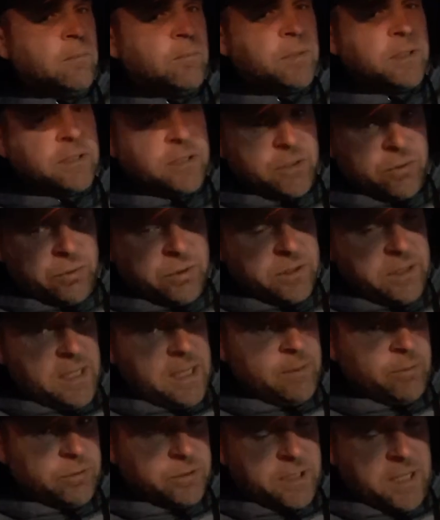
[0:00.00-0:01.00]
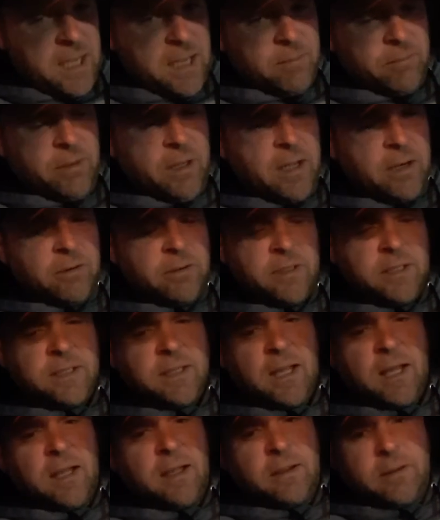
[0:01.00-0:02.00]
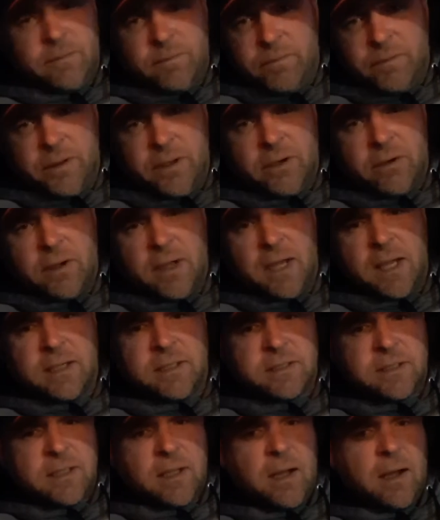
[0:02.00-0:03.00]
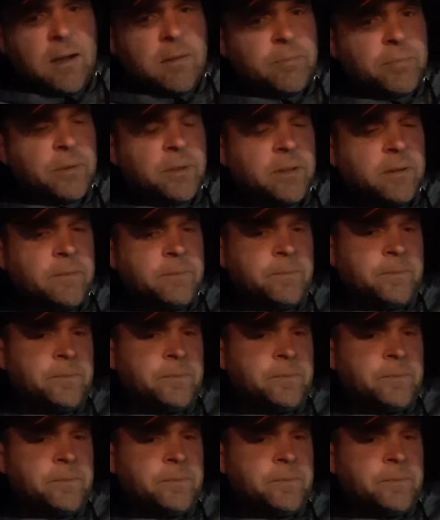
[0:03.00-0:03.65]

But as soon as laborers came later in the day, I had to stop. But,